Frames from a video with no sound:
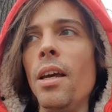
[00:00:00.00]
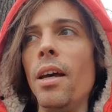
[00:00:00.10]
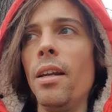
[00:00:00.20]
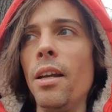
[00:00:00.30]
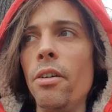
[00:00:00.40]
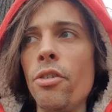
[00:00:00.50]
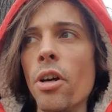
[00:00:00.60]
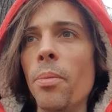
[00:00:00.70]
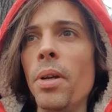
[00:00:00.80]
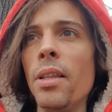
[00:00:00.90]
And here in
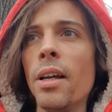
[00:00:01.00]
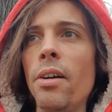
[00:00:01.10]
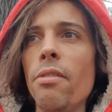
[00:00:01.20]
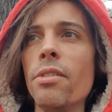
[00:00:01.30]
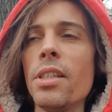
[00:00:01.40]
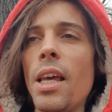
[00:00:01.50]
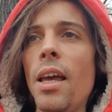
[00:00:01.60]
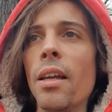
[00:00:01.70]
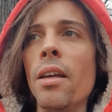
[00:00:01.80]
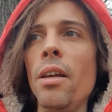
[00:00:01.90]
Germany, they're even
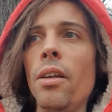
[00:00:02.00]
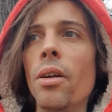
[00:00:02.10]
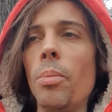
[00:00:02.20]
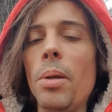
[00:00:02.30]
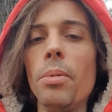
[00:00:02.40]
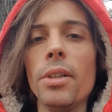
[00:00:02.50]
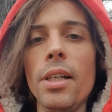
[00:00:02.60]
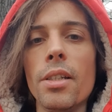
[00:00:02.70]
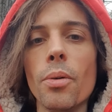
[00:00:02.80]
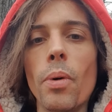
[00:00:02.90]
saying, you know, people
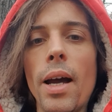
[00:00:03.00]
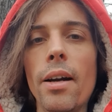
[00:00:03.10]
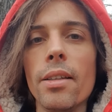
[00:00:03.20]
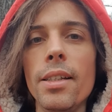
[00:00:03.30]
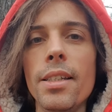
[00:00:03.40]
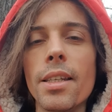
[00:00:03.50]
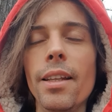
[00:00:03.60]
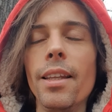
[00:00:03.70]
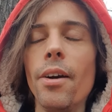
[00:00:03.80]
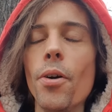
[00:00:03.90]
need to wear these
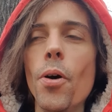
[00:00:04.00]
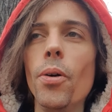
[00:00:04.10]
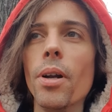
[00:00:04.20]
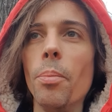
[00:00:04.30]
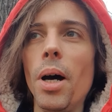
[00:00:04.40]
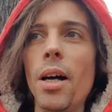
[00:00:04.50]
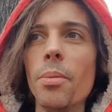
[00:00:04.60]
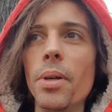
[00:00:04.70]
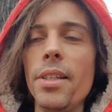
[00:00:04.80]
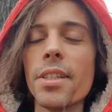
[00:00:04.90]
in their own
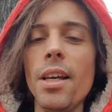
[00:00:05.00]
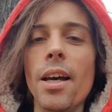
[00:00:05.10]
apartments.